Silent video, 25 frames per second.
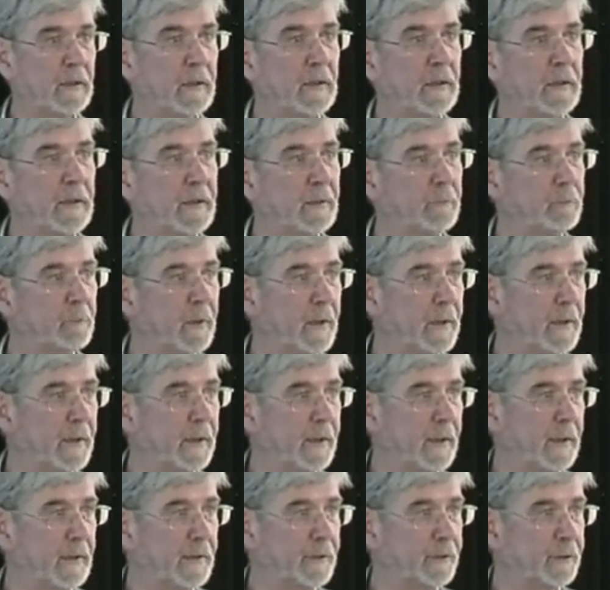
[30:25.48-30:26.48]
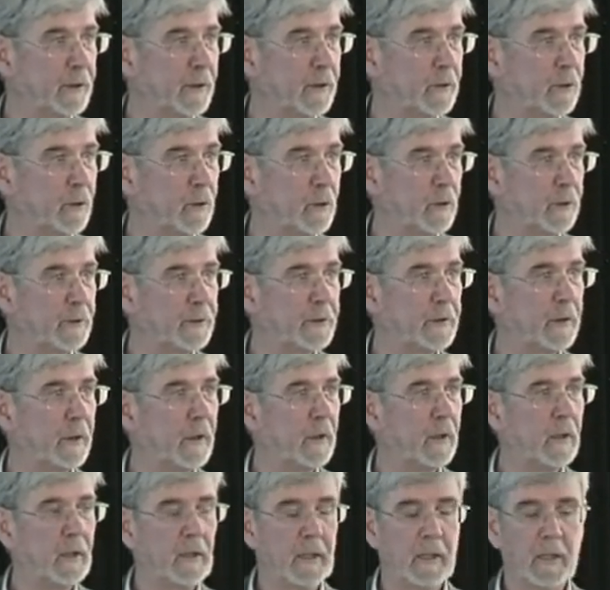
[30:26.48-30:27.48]
in many of these records,
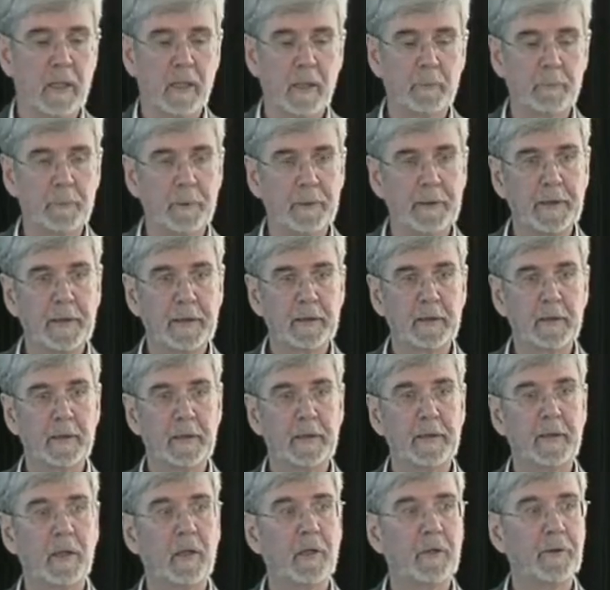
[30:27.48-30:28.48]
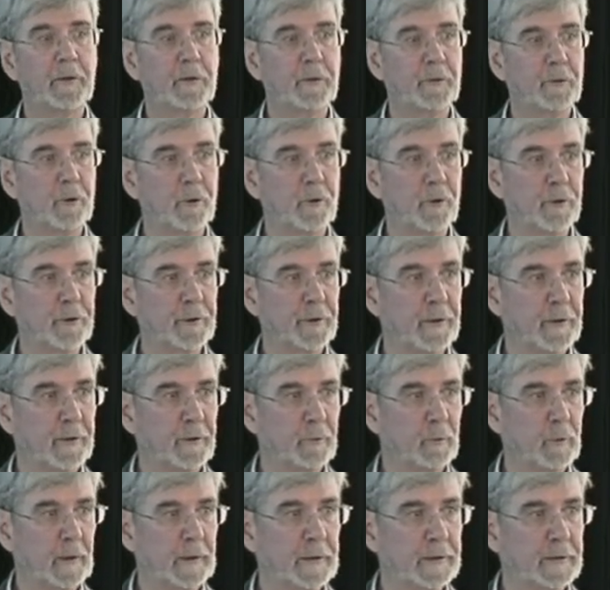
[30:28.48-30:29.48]
particularly on the north and
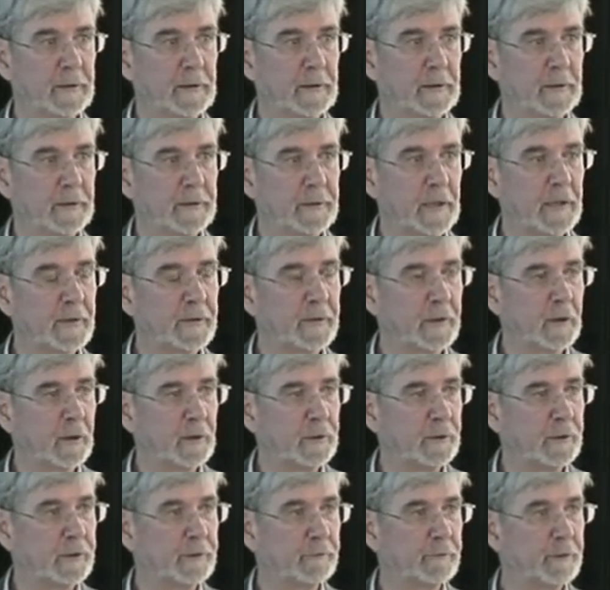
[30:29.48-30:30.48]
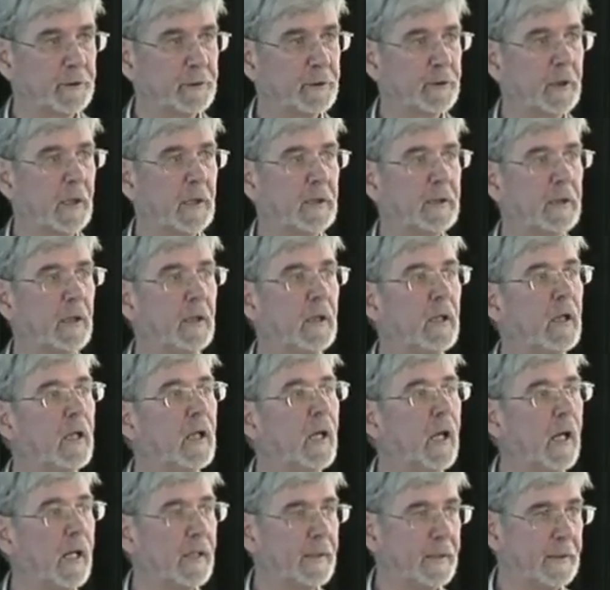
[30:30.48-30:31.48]
the west and the southern coasts of Australia,
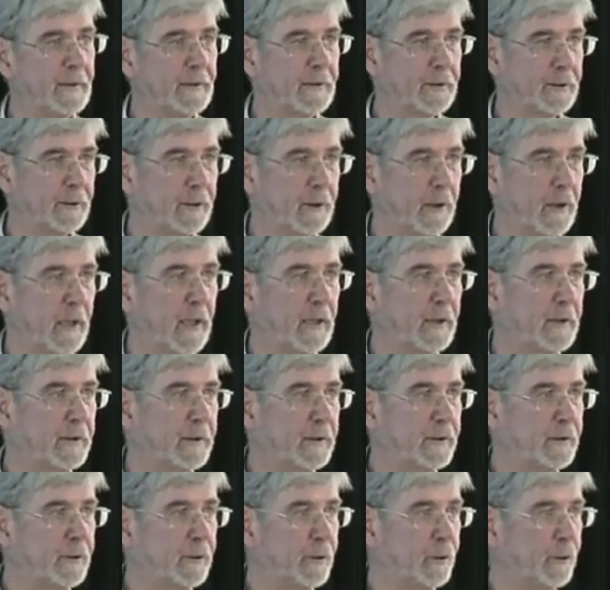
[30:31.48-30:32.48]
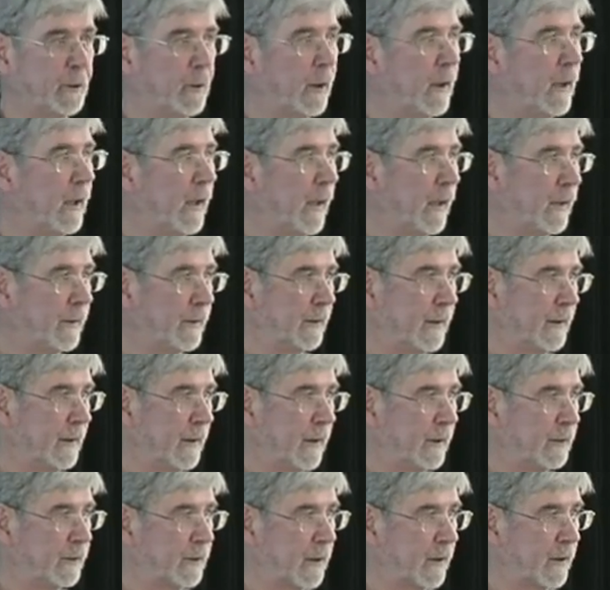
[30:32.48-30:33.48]
and these are related to El
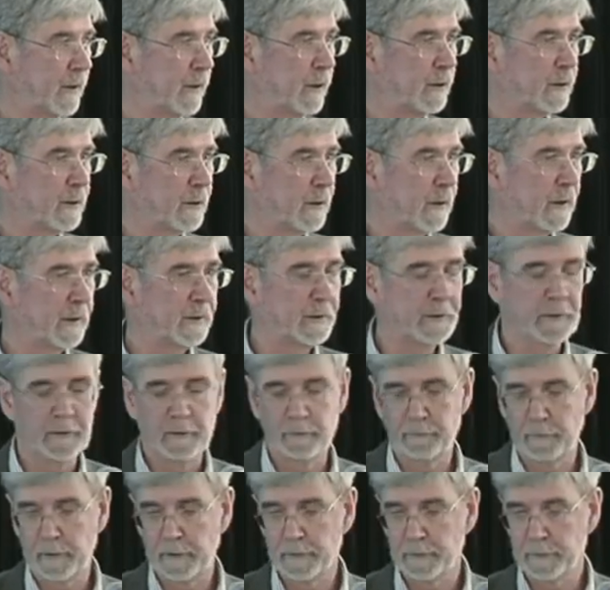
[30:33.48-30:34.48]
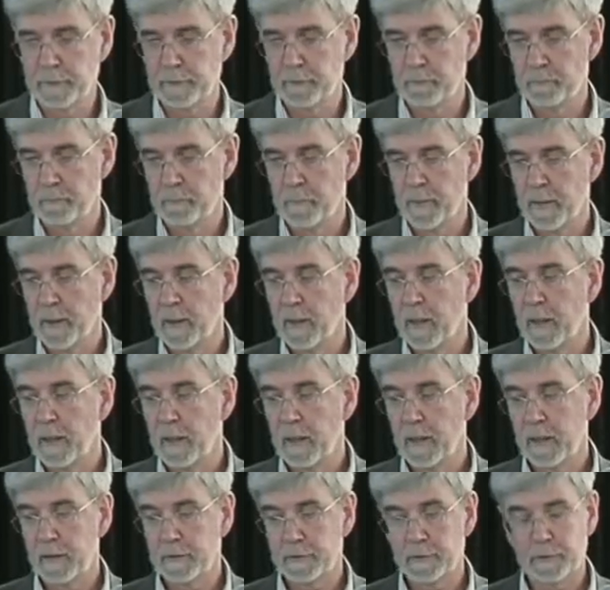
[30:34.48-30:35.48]
Nino Southern Oscillation events.
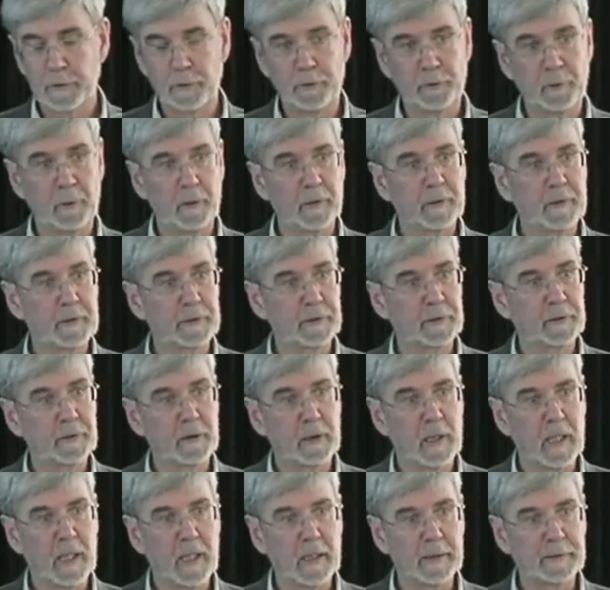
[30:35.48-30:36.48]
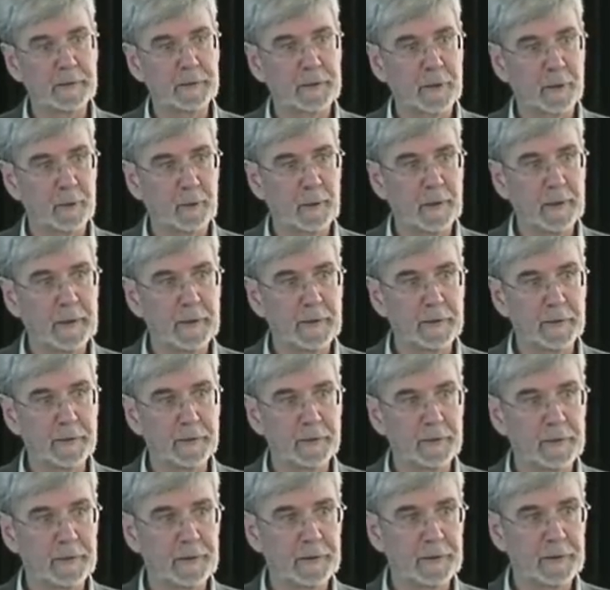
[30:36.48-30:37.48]
So this large
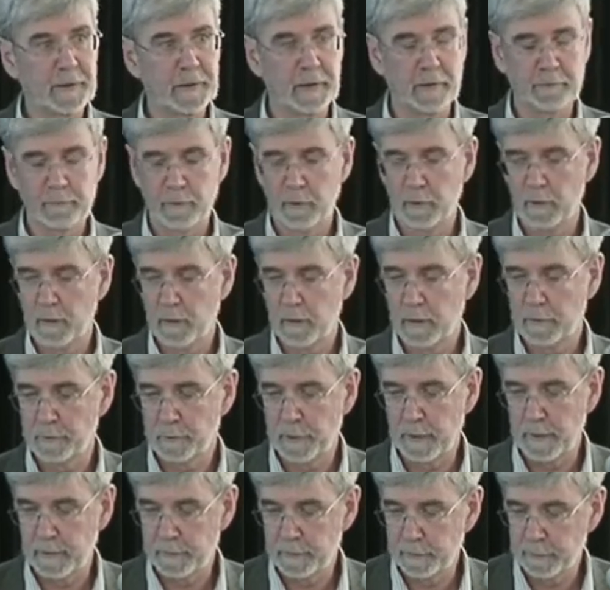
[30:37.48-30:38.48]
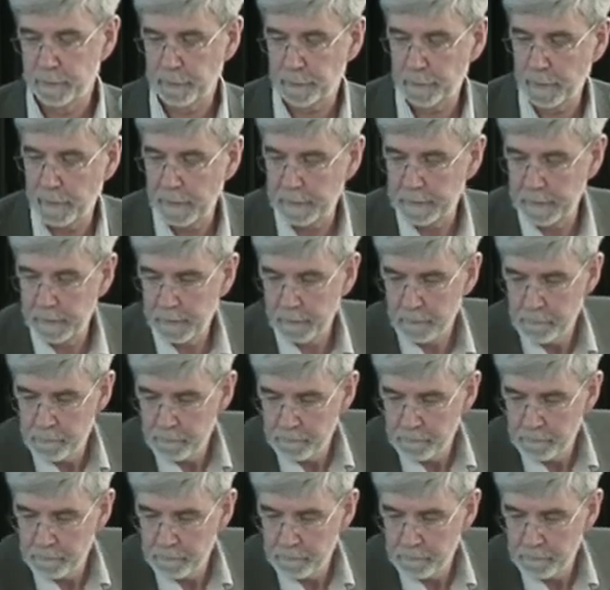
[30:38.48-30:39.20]
coherence in sea level around Australia.